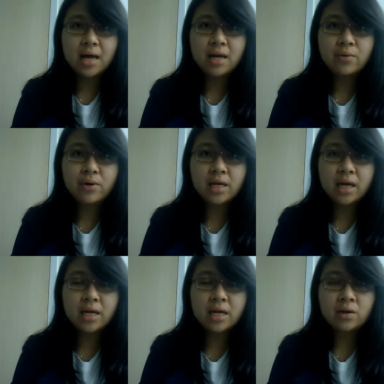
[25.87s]
The winning
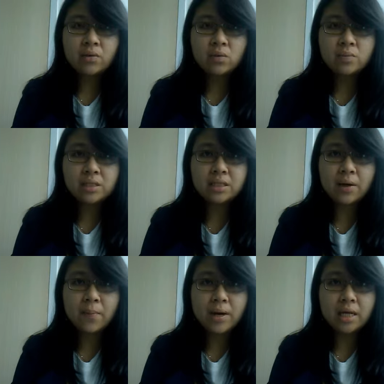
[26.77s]
candidate will be
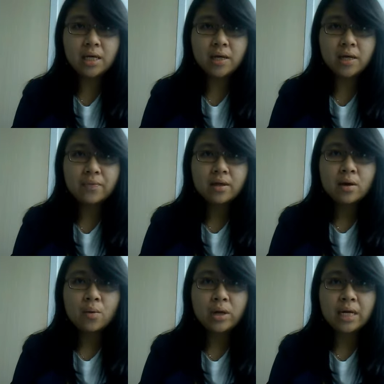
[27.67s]
somebody
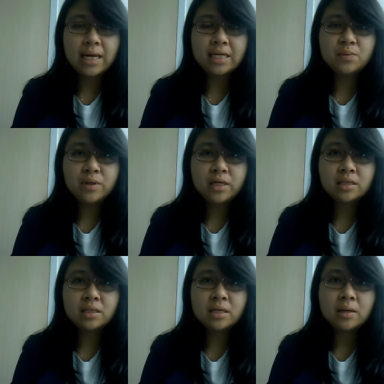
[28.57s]
with an experience
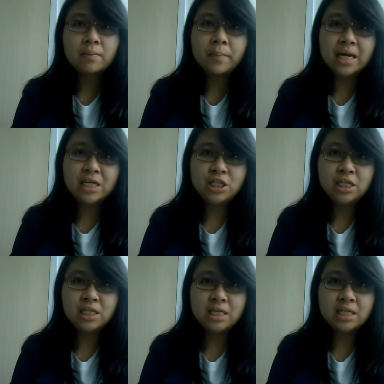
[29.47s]
managing
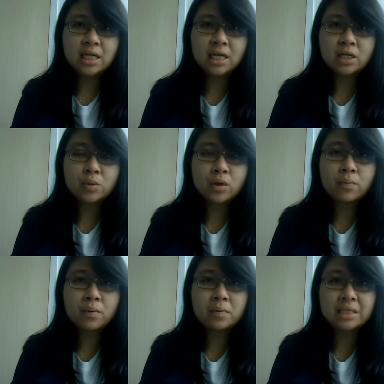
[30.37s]
the intellectual
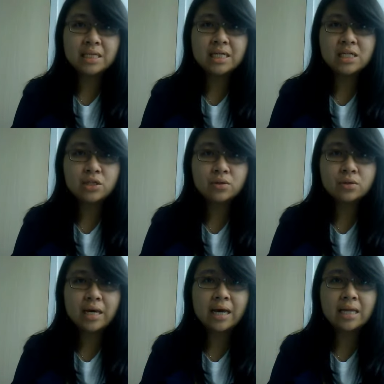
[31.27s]
property issues
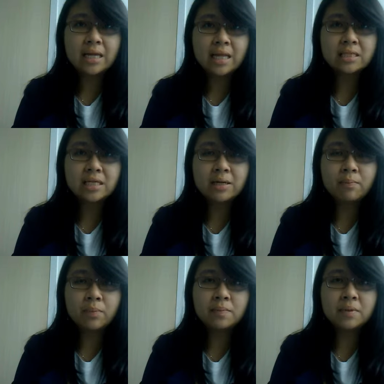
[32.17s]
and its
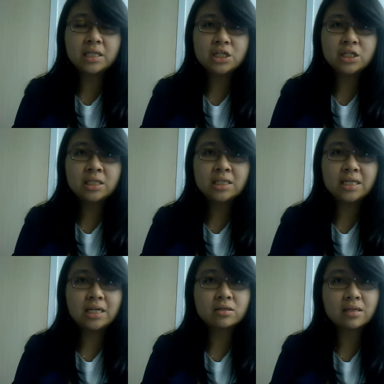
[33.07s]
implementations
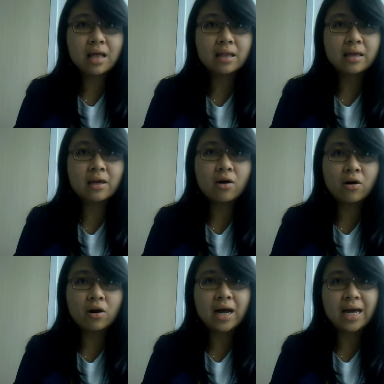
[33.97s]
in consulting
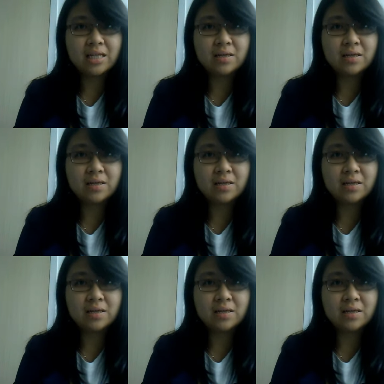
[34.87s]
or IT